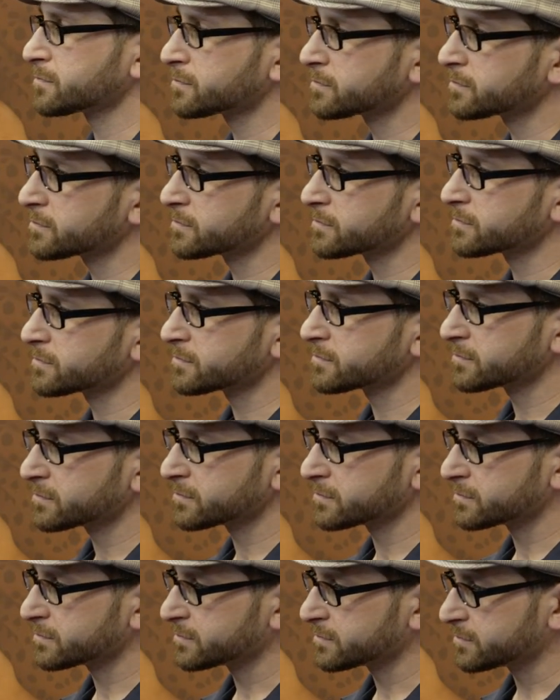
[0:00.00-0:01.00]

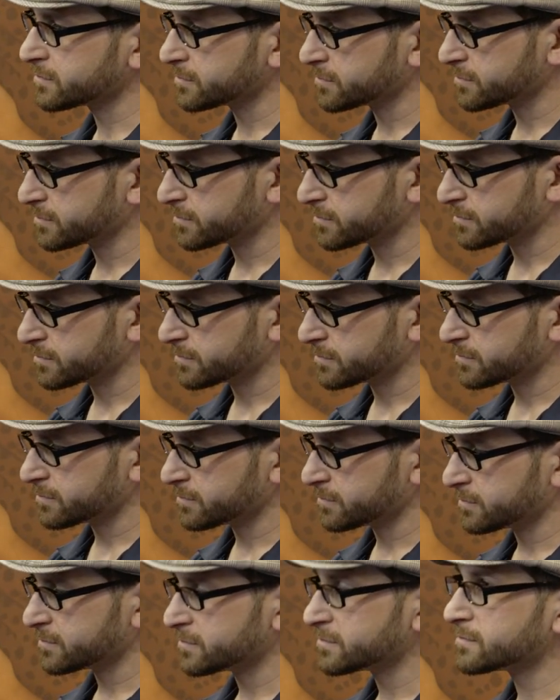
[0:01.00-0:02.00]

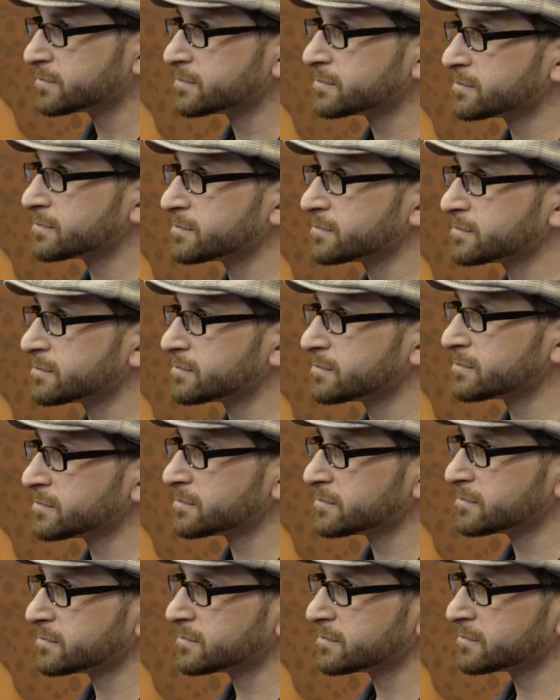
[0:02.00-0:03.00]

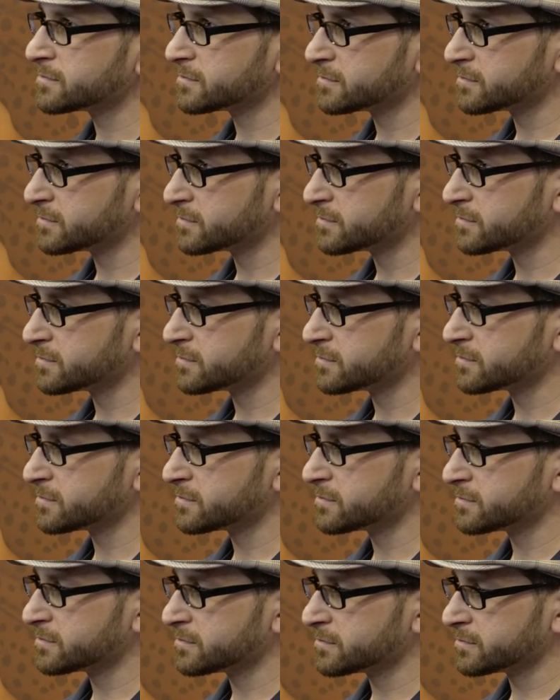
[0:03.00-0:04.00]

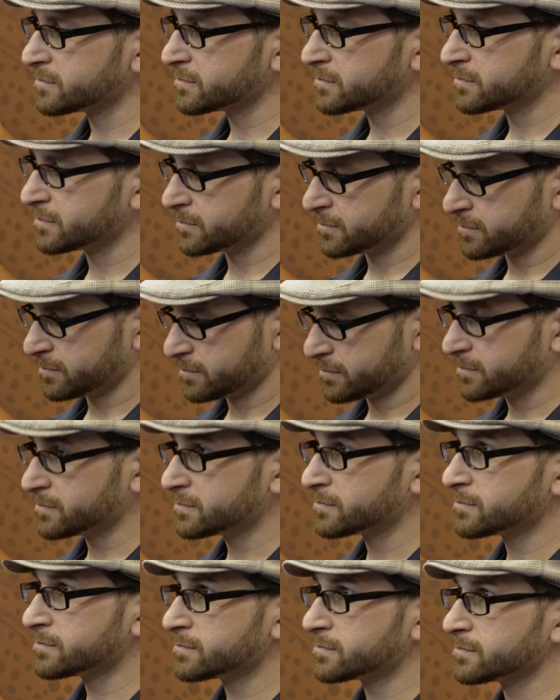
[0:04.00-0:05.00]

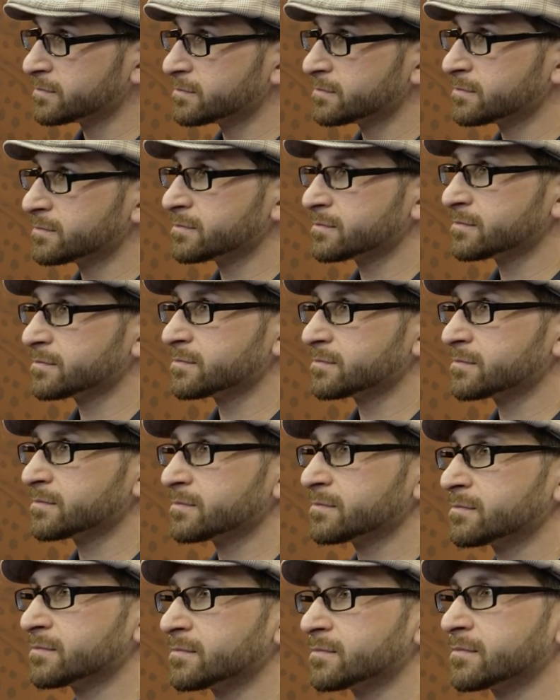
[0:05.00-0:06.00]

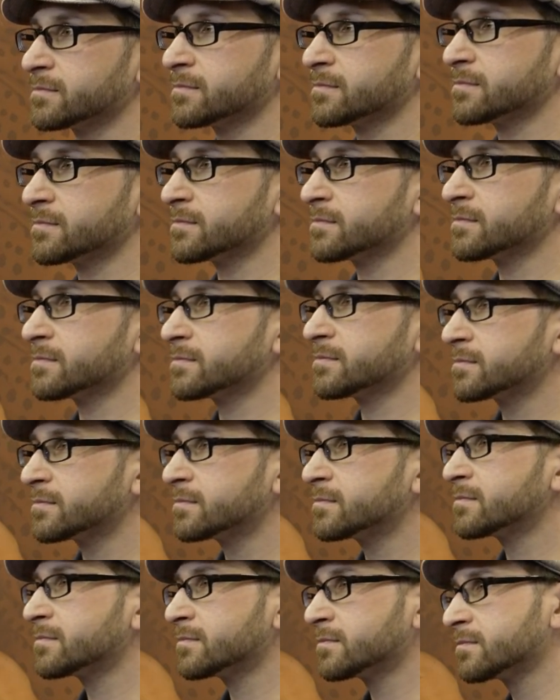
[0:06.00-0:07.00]

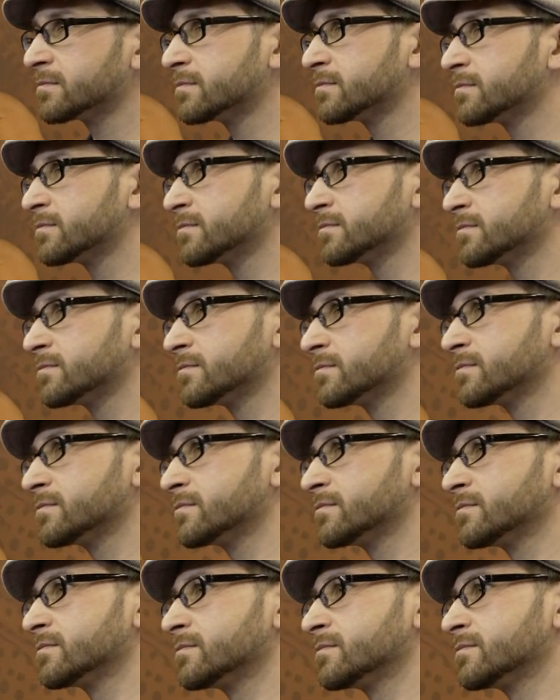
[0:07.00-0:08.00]
(silent)